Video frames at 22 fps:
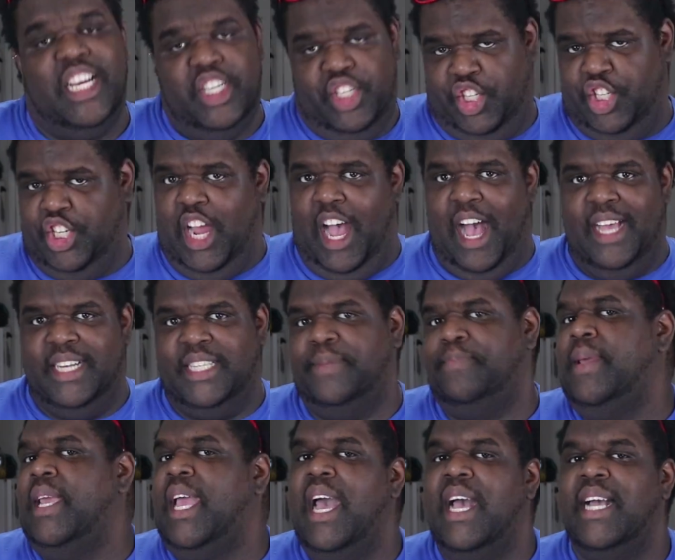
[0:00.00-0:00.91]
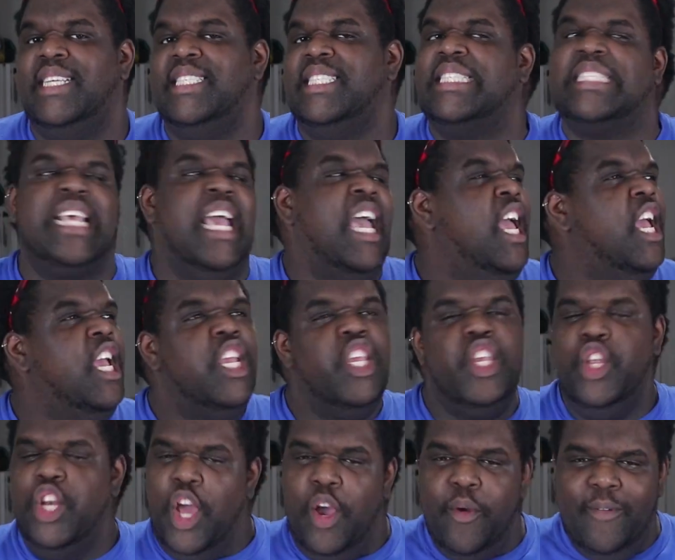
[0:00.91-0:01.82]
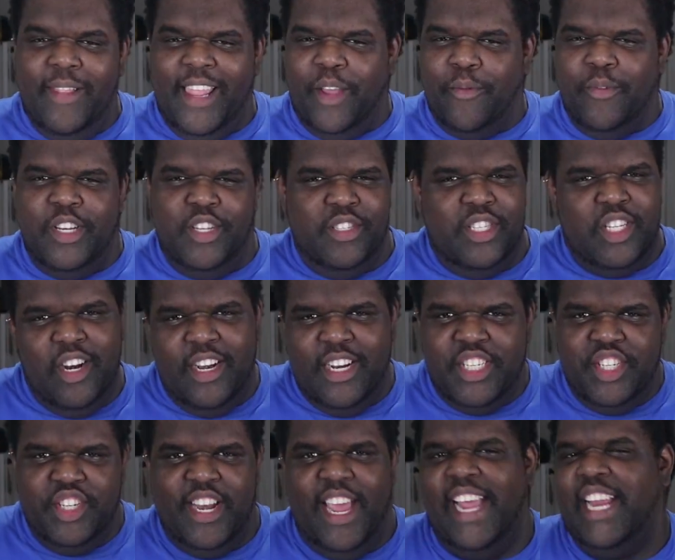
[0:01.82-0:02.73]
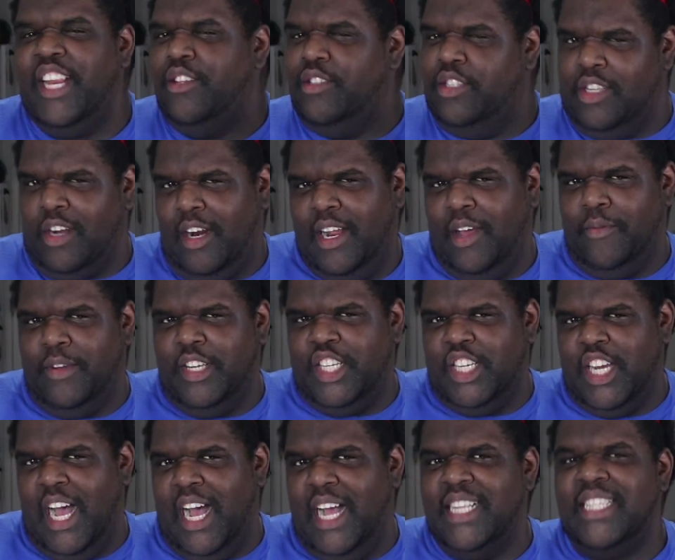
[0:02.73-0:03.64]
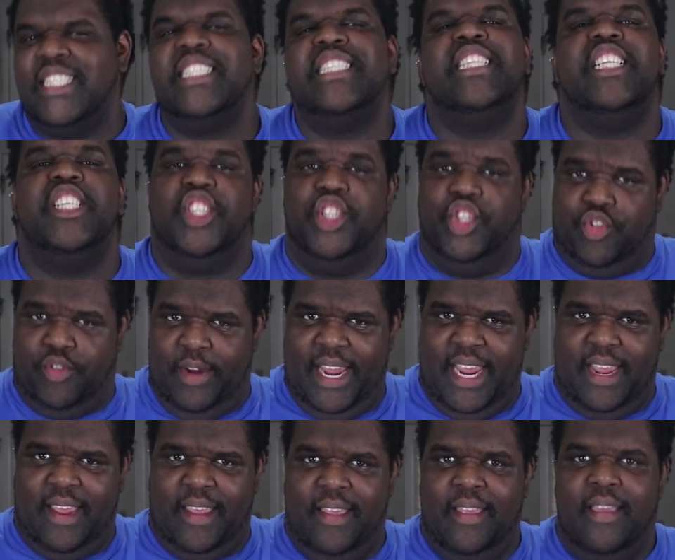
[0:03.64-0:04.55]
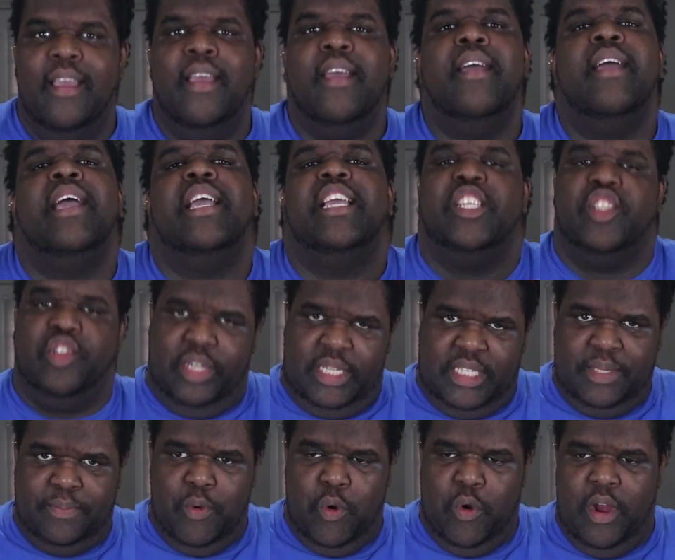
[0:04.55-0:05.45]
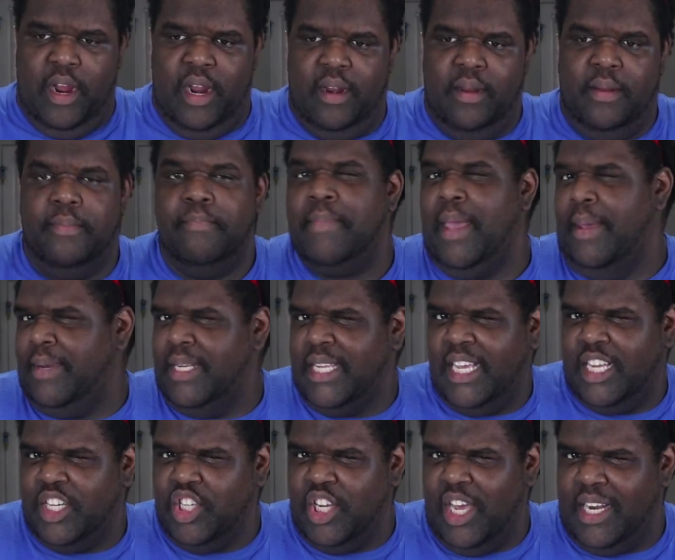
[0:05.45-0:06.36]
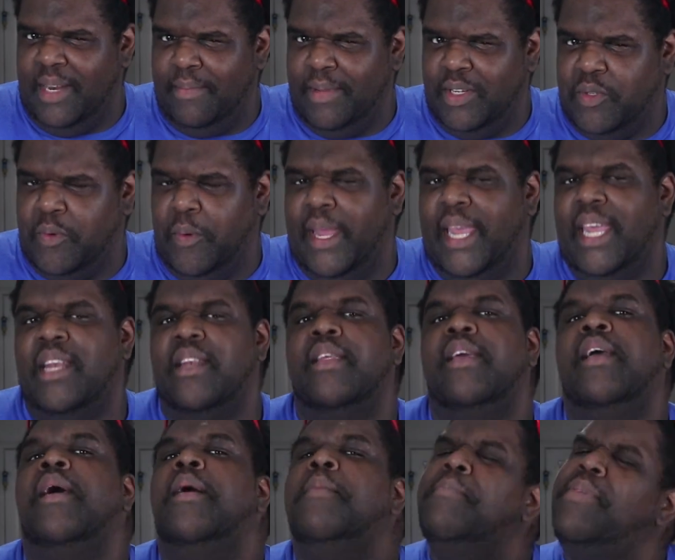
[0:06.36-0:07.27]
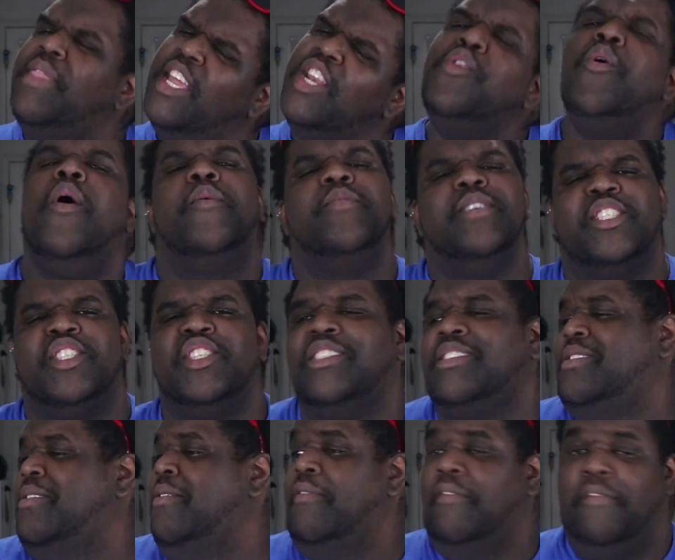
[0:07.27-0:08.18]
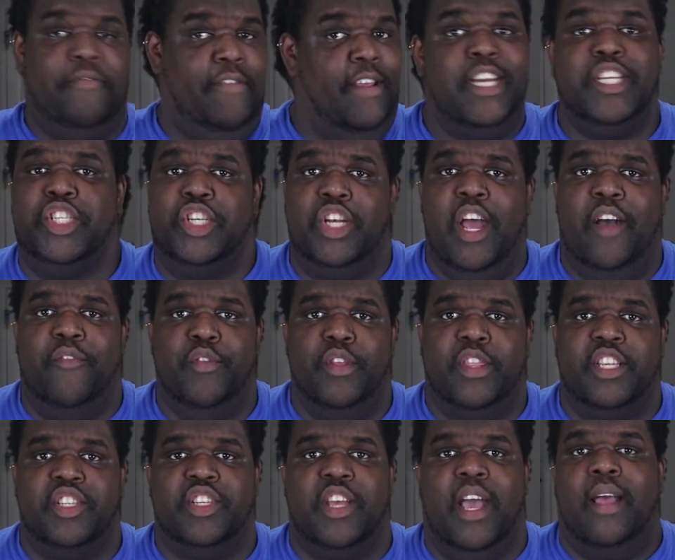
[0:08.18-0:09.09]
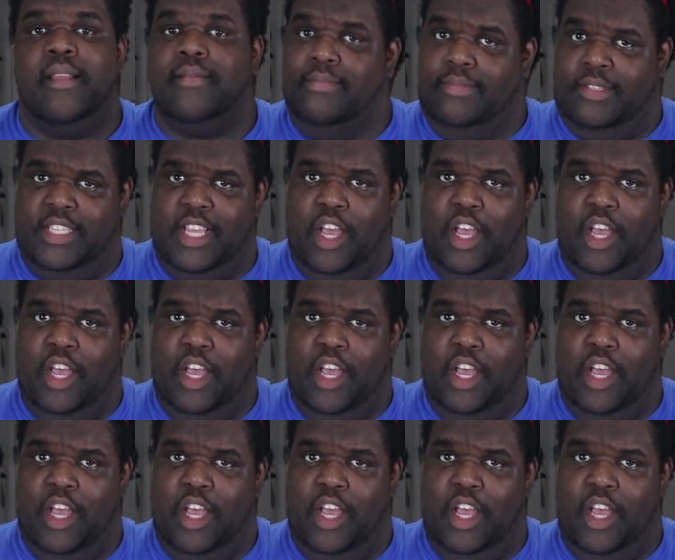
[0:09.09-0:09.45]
a shot because, you know, like when you start out your night, you start out with shots, then you drink some more, maybe take a shot in between, but then you always just finish it off with a shot.